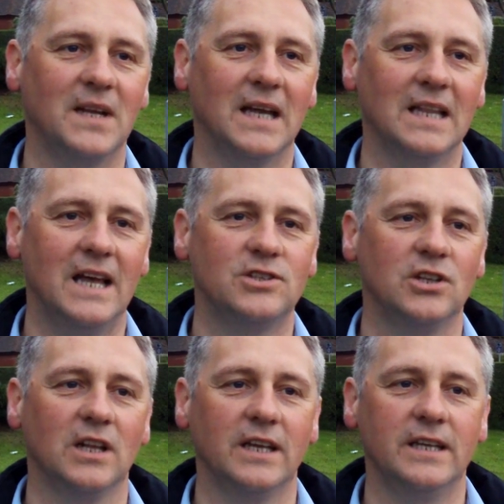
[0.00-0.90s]

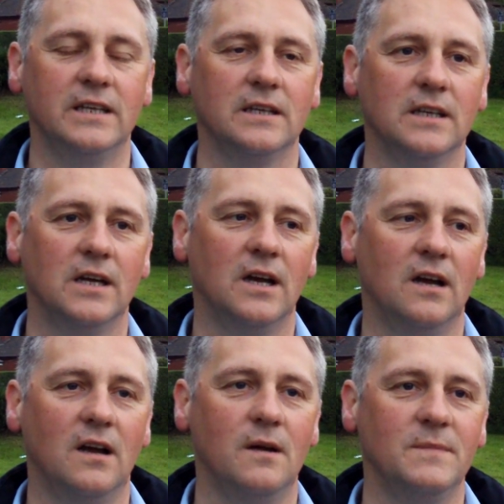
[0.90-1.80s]
Allegedly,
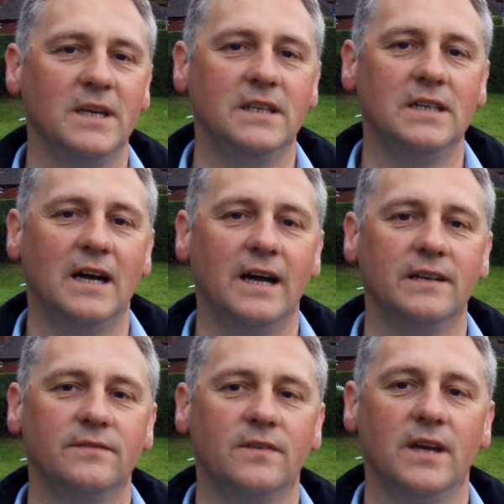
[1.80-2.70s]
he died
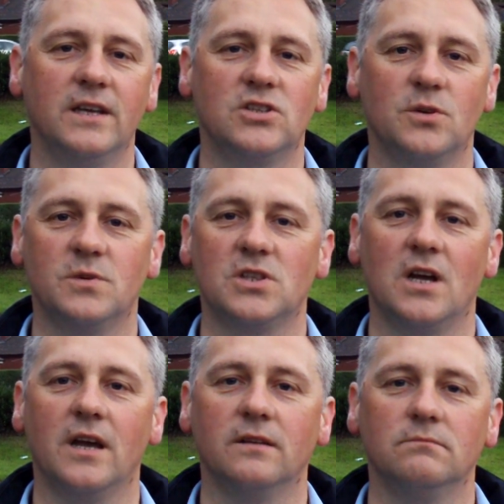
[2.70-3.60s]
of a
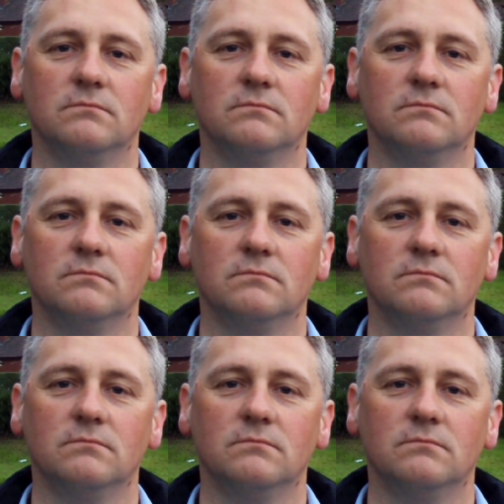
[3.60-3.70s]
suicide.